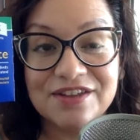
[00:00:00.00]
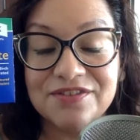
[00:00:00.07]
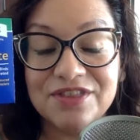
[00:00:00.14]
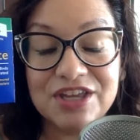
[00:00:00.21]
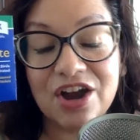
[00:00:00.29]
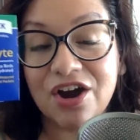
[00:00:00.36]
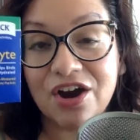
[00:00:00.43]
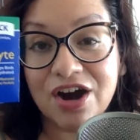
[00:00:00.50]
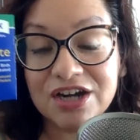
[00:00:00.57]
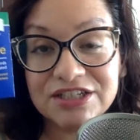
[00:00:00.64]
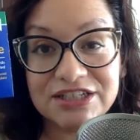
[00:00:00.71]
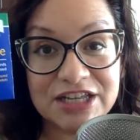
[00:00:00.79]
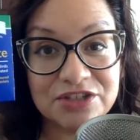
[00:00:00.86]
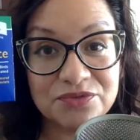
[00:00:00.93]
The R
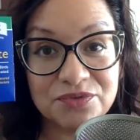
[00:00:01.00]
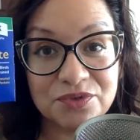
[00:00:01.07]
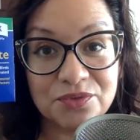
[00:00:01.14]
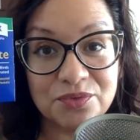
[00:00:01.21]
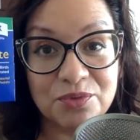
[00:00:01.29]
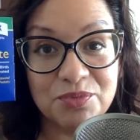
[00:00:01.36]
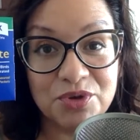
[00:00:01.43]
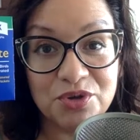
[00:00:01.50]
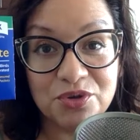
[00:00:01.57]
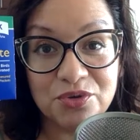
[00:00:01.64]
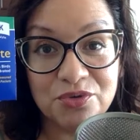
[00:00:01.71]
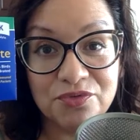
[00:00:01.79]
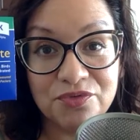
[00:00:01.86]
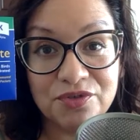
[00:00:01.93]
stands for
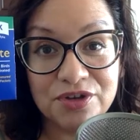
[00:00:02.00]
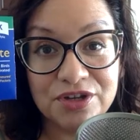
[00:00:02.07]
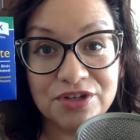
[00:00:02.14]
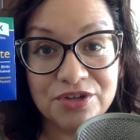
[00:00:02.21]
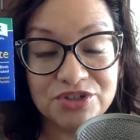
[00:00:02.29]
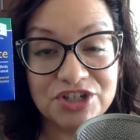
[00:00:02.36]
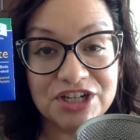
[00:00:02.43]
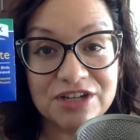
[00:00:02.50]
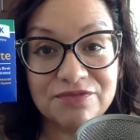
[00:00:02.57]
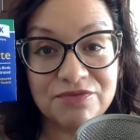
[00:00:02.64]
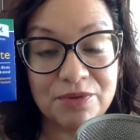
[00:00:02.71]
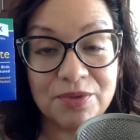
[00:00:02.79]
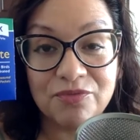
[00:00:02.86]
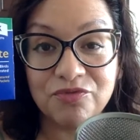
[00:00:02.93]
remove your chicken
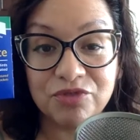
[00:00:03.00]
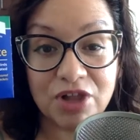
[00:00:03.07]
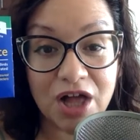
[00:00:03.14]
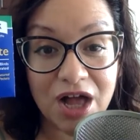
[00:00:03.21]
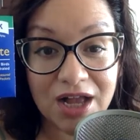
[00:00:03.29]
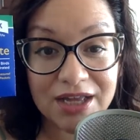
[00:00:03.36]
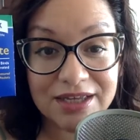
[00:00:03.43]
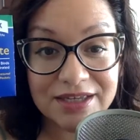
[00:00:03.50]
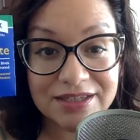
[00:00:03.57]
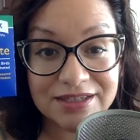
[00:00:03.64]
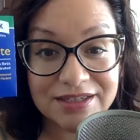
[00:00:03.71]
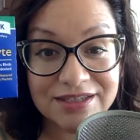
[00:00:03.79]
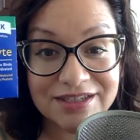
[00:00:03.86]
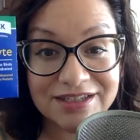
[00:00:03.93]
from the flock.
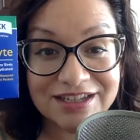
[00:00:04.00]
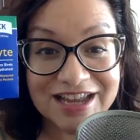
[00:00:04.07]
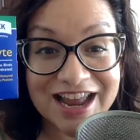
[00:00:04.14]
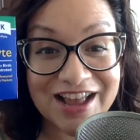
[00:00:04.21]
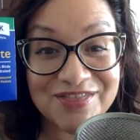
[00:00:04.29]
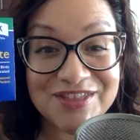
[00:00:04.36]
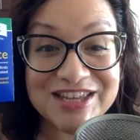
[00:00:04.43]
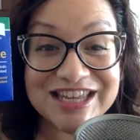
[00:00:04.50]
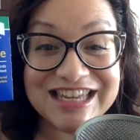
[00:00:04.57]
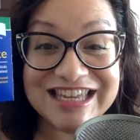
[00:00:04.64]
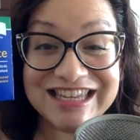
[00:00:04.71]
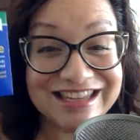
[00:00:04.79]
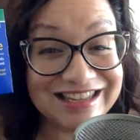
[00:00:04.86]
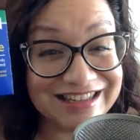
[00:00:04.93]
And the
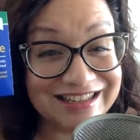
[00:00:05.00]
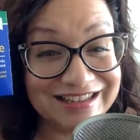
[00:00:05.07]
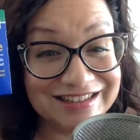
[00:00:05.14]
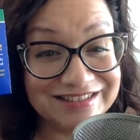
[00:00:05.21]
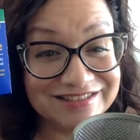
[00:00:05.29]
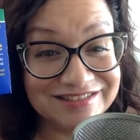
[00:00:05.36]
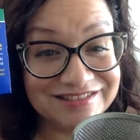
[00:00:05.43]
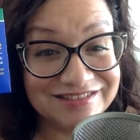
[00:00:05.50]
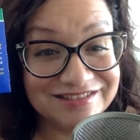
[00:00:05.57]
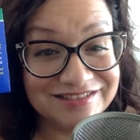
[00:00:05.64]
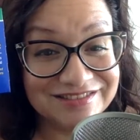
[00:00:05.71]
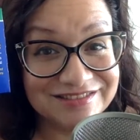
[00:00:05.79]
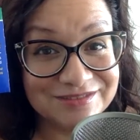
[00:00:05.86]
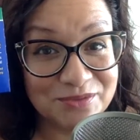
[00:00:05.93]
E,
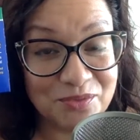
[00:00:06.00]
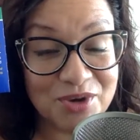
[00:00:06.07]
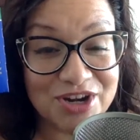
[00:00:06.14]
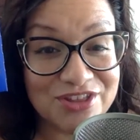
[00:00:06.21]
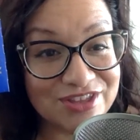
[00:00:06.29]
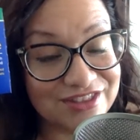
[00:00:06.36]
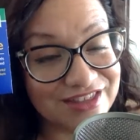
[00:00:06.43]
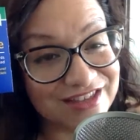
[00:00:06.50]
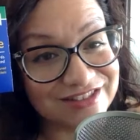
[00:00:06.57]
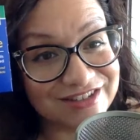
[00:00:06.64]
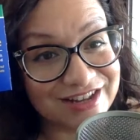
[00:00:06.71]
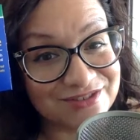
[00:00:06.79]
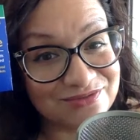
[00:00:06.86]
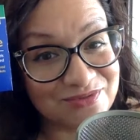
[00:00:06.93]
what do you think that
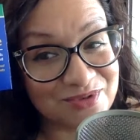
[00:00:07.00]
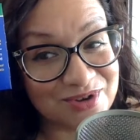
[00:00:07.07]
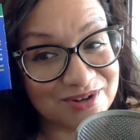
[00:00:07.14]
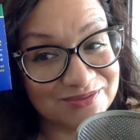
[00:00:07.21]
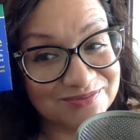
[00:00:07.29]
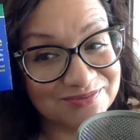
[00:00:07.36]
stands for?